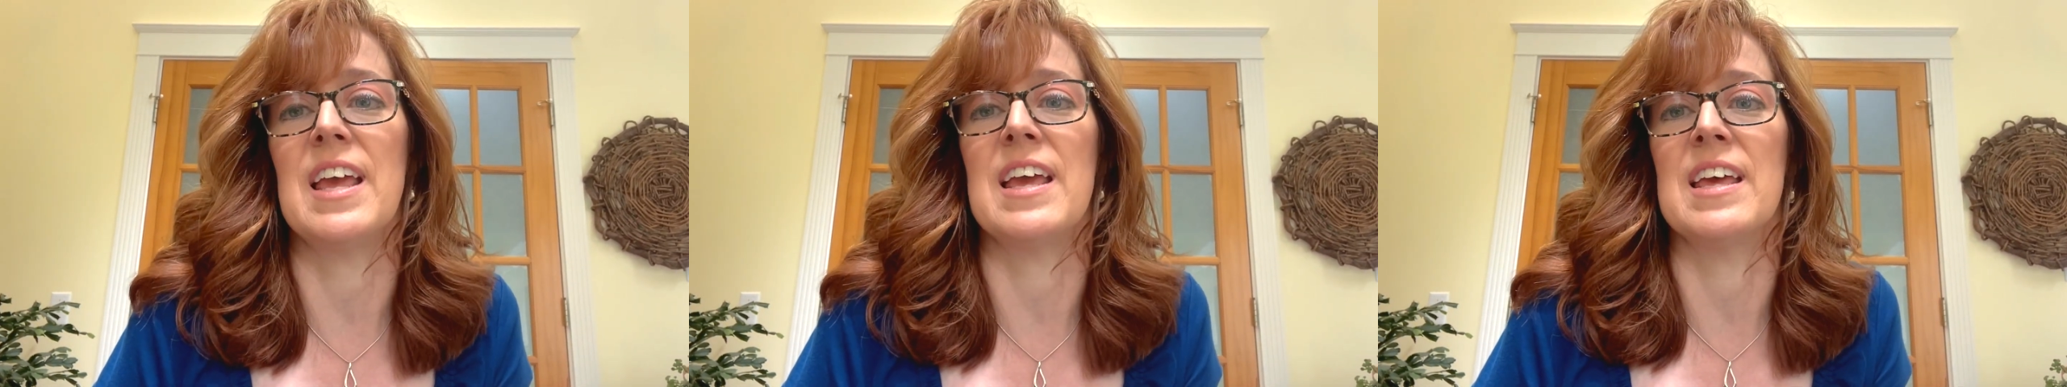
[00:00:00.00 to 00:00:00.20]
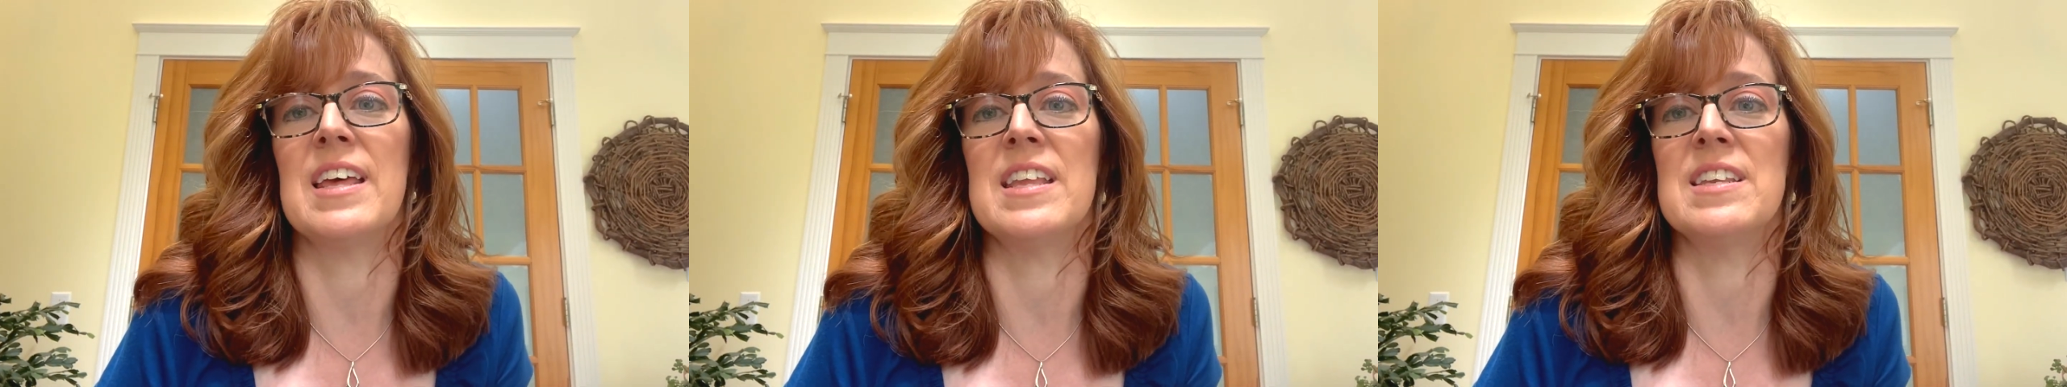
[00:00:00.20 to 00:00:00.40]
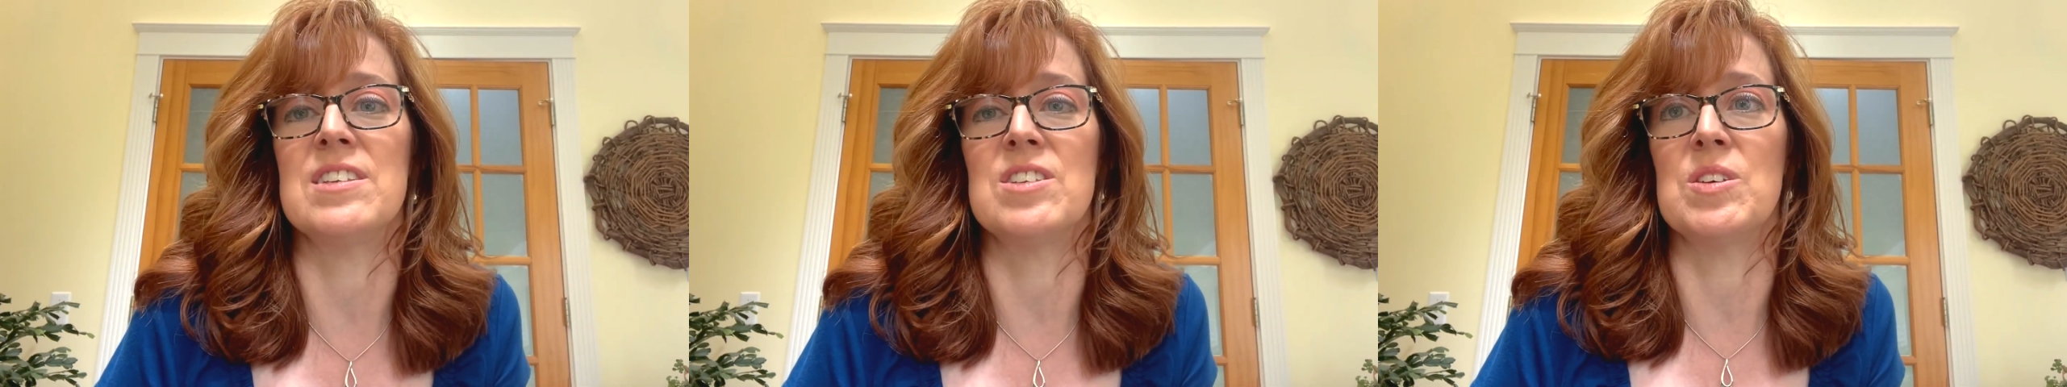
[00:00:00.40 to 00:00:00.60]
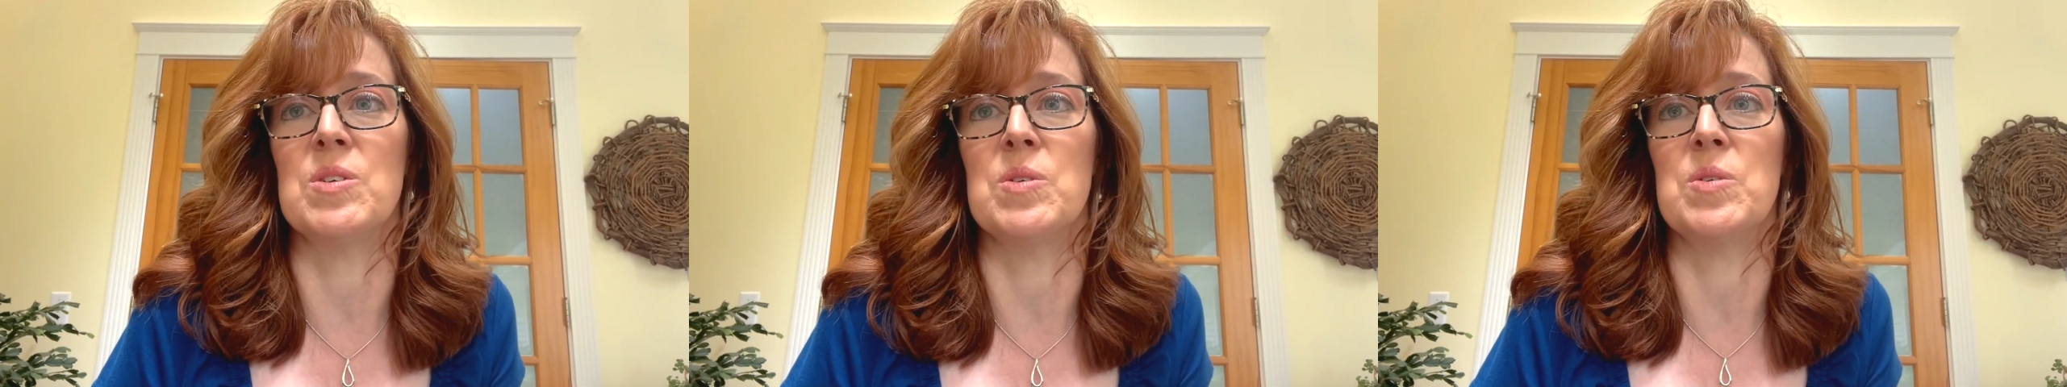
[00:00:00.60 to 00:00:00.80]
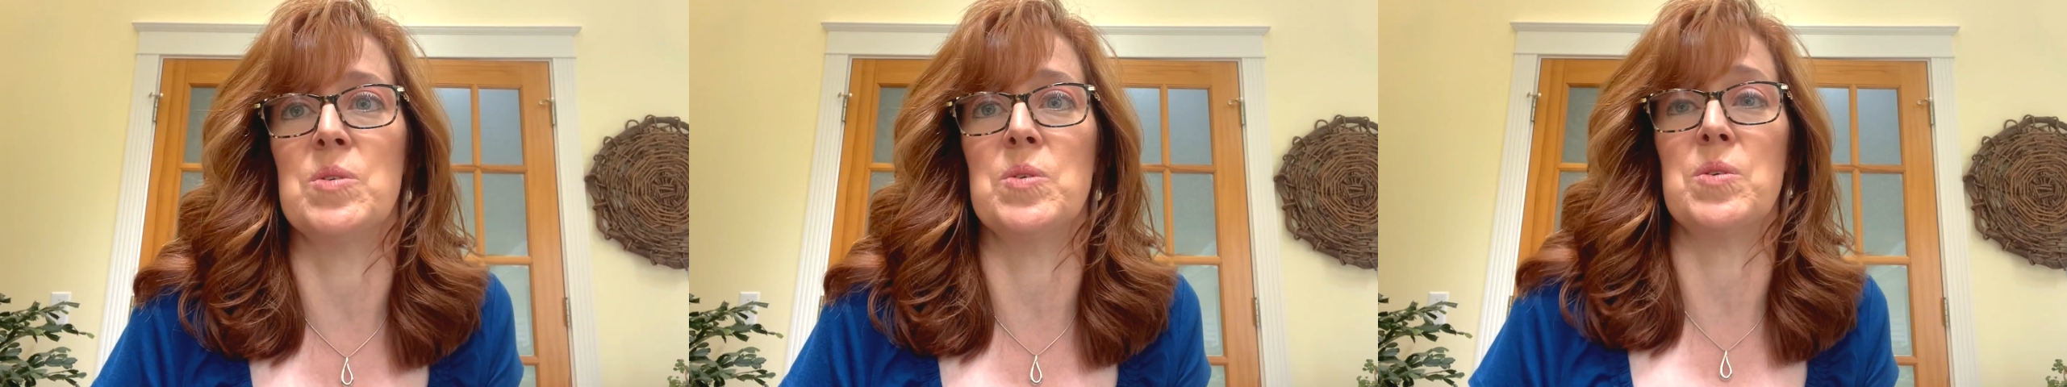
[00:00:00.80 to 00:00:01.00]
and
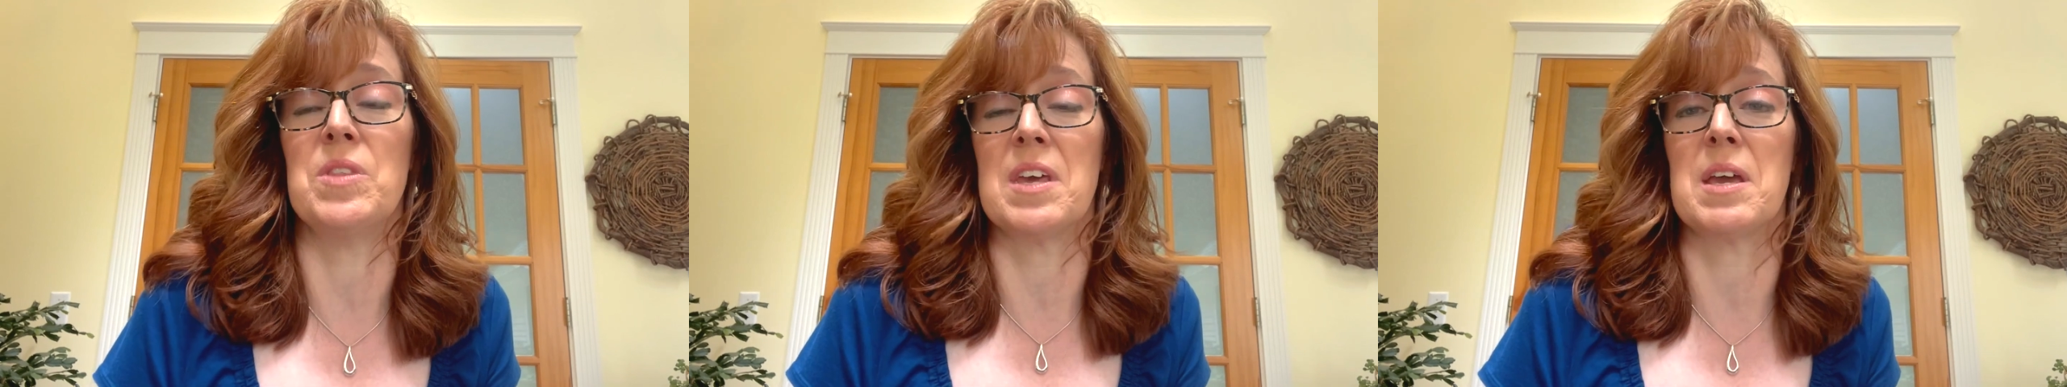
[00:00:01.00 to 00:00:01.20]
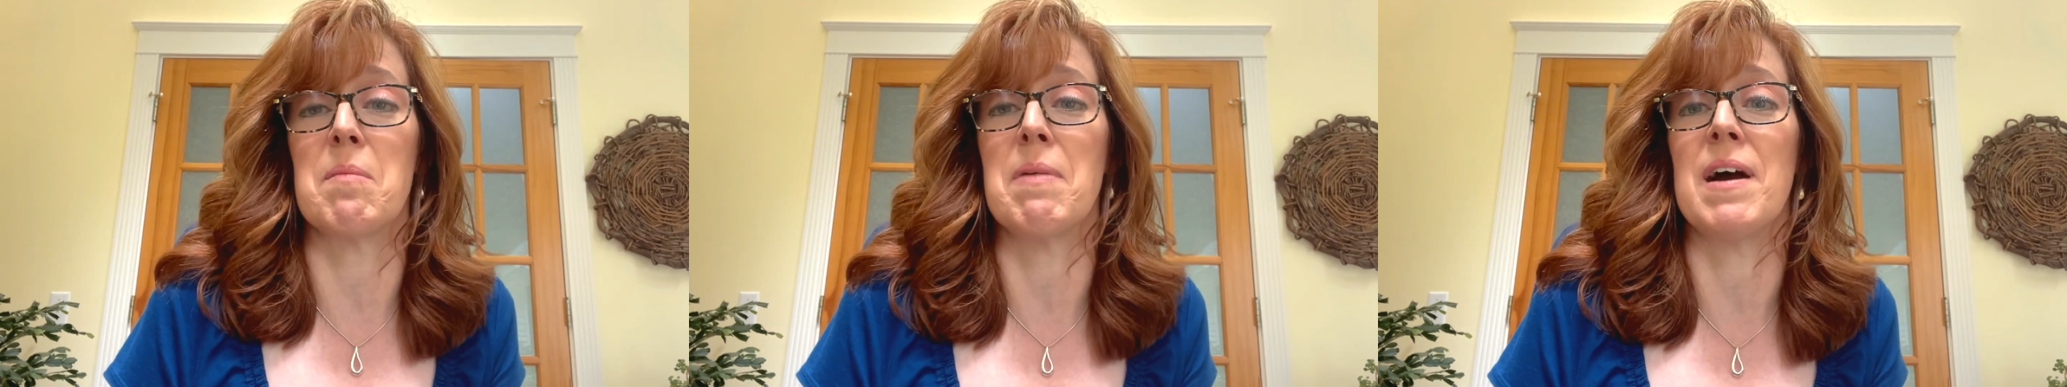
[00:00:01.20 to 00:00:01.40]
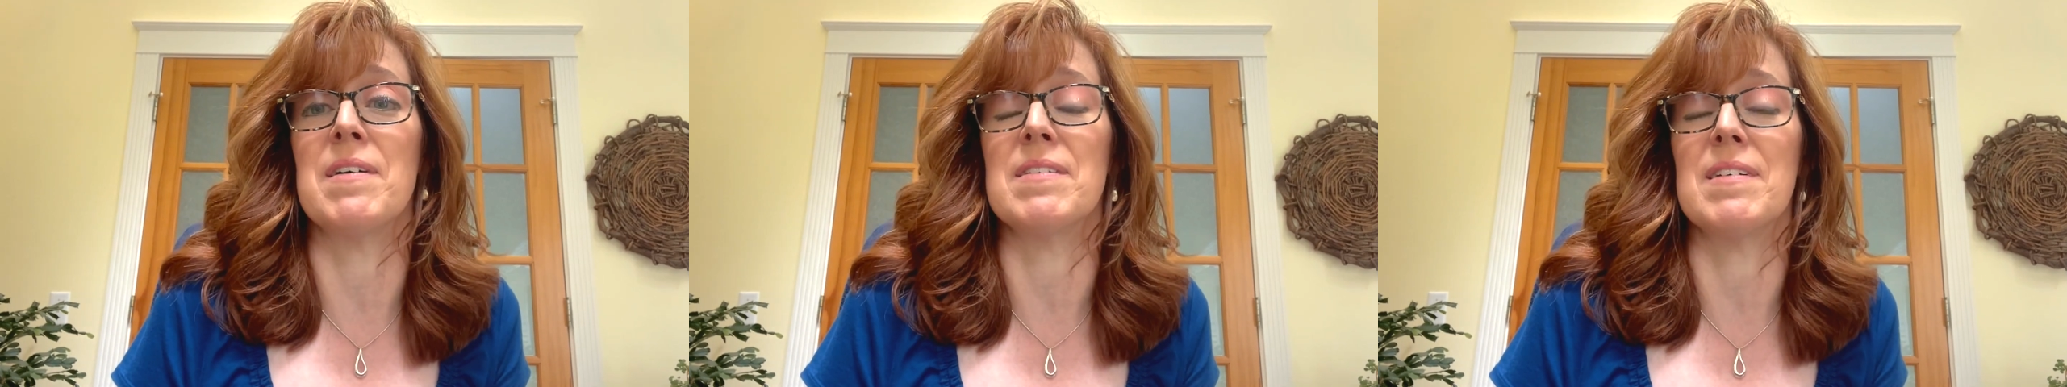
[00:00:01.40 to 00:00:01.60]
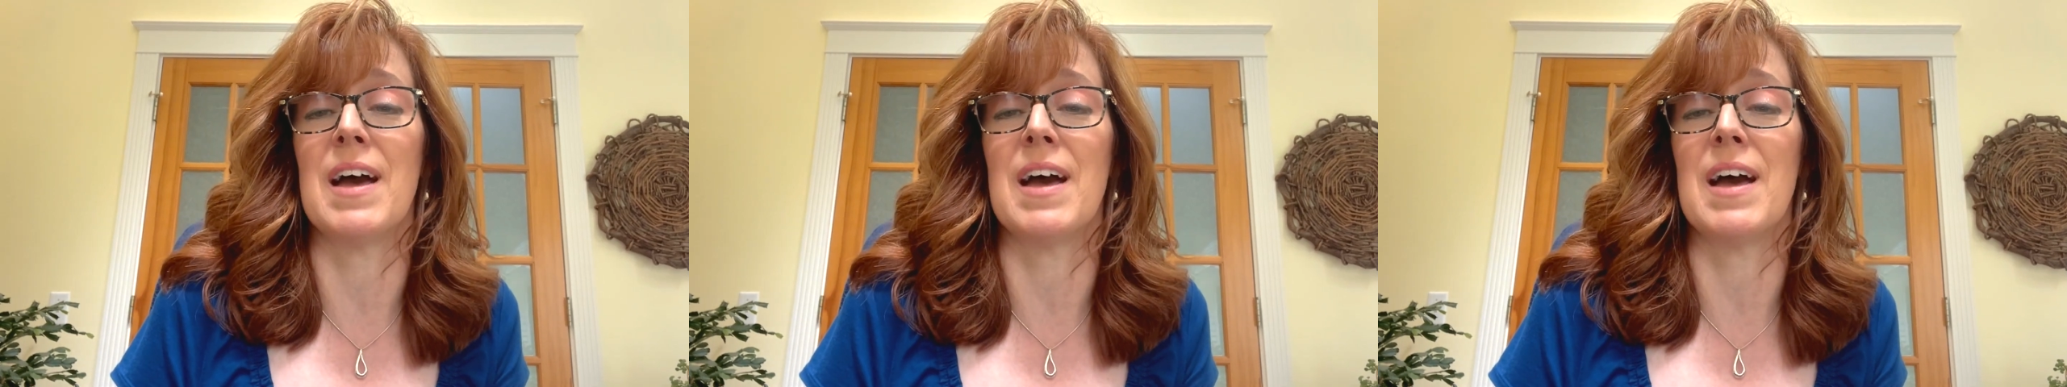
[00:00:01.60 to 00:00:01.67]
to think about